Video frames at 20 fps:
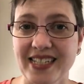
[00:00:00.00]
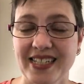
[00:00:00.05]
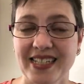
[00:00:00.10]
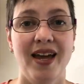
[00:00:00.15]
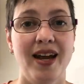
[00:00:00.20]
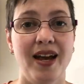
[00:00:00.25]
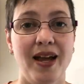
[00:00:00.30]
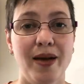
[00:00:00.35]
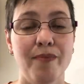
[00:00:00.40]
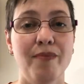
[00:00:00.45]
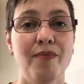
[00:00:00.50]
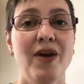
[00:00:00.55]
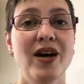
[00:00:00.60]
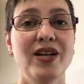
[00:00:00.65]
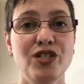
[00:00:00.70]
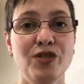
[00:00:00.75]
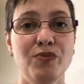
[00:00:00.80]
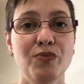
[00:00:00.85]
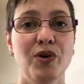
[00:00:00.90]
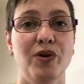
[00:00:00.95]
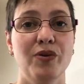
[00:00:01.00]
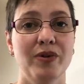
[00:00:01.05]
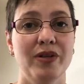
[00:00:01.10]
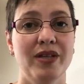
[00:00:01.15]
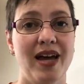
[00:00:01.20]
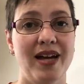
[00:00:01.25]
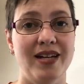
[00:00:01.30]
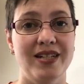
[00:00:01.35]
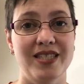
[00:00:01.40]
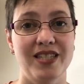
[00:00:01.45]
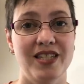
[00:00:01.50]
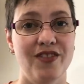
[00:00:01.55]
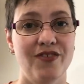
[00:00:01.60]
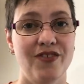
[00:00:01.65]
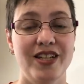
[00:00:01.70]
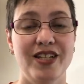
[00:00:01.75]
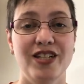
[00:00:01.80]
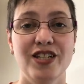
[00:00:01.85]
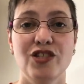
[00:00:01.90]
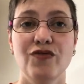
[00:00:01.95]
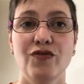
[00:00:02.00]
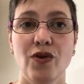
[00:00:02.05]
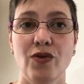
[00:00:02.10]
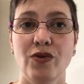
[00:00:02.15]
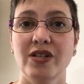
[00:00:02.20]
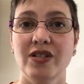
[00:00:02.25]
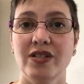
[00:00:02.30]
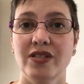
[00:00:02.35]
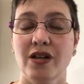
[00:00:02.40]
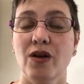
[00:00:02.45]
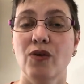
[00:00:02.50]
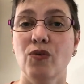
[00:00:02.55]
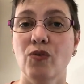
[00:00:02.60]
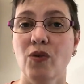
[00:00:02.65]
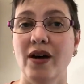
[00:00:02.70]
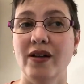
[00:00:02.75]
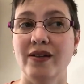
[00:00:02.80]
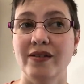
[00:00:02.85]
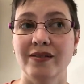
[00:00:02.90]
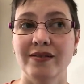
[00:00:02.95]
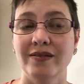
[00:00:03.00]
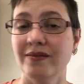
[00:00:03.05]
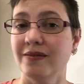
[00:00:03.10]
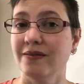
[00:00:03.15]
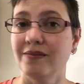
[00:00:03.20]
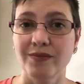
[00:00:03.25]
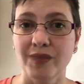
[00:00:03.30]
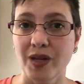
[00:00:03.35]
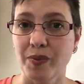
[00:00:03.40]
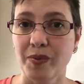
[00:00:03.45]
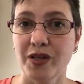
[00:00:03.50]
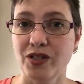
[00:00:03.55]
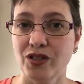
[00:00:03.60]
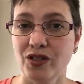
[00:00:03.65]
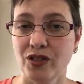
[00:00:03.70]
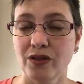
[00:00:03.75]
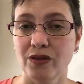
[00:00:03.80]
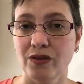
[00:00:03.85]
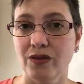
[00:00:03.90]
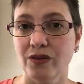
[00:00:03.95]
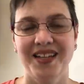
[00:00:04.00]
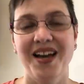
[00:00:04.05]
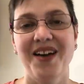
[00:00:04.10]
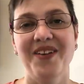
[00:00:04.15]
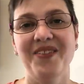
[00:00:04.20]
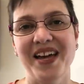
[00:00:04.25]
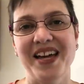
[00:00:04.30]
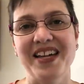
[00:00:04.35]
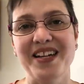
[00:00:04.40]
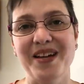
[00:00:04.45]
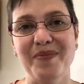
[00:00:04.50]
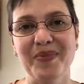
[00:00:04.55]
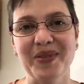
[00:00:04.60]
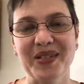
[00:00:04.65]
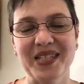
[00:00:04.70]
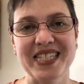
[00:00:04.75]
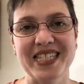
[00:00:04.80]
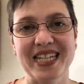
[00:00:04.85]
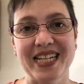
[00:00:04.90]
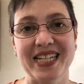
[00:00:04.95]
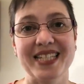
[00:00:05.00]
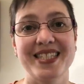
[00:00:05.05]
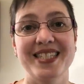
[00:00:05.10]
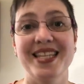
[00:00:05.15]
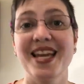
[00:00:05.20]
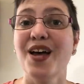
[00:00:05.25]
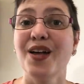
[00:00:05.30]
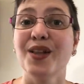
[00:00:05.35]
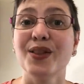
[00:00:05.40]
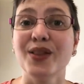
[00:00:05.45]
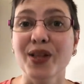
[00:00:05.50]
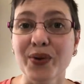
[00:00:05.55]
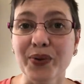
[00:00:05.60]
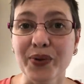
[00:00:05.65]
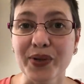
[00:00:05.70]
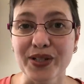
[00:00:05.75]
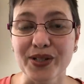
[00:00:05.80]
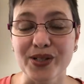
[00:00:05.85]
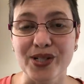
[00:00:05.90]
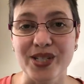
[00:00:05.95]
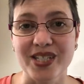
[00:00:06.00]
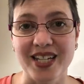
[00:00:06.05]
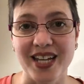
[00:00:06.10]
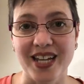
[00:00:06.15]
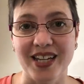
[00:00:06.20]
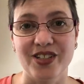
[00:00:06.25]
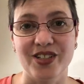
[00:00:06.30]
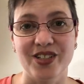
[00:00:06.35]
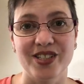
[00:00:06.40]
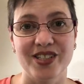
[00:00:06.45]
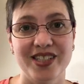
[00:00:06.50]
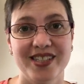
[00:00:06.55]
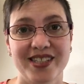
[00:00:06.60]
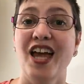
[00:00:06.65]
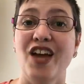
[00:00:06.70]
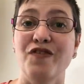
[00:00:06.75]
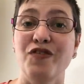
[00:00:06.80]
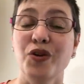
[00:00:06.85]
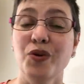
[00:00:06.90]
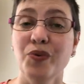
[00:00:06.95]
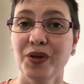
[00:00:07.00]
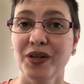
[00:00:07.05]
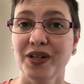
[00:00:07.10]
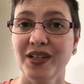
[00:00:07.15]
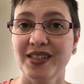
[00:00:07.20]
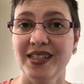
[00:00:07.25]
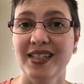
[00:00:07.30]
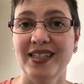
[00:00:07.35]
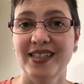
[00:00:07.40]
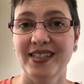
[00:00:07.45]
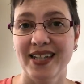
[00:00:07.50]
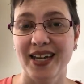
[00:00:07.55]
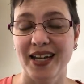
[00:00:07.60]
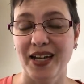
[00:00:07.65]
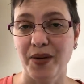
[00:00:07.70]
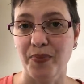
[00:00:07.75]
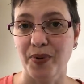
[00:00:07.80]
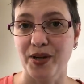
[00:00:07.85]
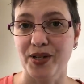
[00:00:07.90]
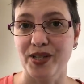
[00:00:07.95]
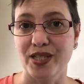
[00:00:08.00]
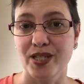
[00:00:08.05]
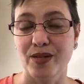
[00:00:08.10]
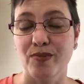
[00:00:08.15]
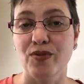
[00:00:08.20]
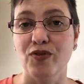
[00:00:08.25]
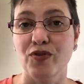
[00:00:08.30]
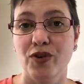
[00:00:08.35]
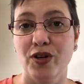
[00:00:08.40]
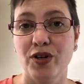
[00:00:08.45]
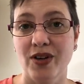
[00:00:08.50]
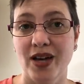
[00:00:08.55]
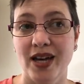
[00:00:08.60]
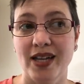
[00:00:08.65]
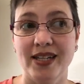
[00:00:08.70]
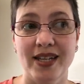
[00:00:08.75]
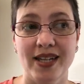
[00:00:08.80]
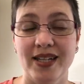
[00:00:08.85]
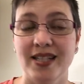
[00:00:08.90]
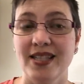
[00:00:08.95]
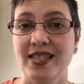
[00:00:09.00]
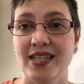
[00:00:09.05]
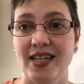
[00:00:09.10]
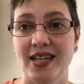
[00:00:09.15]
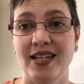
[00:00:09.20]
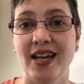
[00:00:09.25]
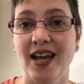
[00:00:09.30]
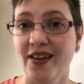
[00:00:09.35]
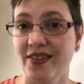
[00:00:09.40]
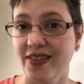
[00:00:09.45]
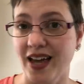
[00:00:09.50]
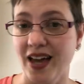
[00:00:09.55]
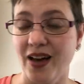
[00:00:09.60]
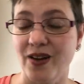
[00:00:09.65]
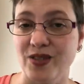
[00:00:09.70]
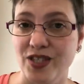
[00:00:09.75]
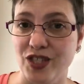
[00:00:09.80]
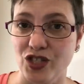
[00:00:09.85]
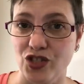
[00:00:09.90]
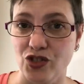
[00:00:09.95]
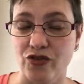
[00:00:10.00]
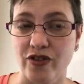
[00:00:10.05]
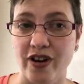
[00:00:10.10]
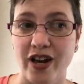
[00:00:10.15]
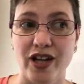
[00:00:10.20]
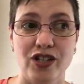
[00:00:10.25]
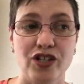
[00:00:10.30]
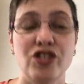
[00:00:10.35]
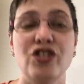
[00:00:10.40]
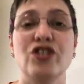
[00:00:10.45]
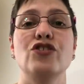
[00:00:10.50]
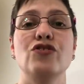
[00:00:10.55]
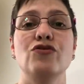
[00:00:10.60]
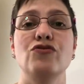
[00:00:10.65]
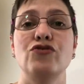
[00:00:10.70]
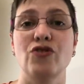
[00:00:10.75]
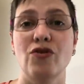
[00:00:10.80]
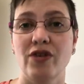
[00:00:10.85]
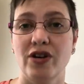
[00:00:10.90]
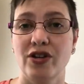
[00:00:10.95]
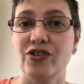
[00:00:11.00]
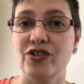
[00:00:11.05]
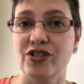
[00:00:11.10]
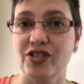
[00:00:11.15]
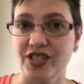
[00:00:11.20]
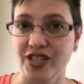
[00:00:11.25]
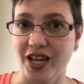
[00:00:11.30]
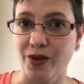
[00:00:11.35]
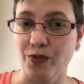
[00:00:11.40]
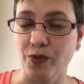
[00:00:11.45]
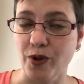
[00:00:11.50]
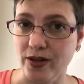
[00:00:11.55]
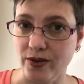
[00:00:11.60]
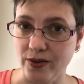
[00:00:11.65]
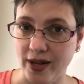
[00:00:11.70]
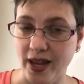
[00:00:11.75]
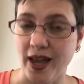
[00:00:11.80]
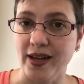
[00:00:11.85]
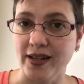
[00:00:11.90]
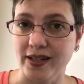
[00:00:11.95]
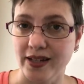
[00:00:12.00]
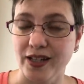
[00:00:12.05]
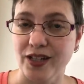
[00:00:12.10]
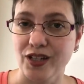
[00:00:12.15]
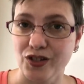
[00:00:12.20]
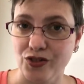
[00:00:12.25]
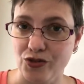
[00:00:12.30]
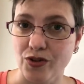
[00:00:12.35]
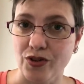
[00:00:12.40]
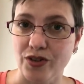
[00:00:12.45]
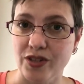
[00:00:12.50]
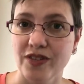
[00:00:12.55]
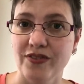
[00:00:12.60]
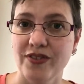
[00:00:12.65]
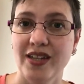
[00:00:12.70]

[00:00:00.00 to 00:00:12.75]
And I'm much more relaxed if I just focus on one Maybe two. Okay, number six, lower your standards. If you were a clean and tidy person before you had kids and now the house is trashed and you don't understand why you can't get control of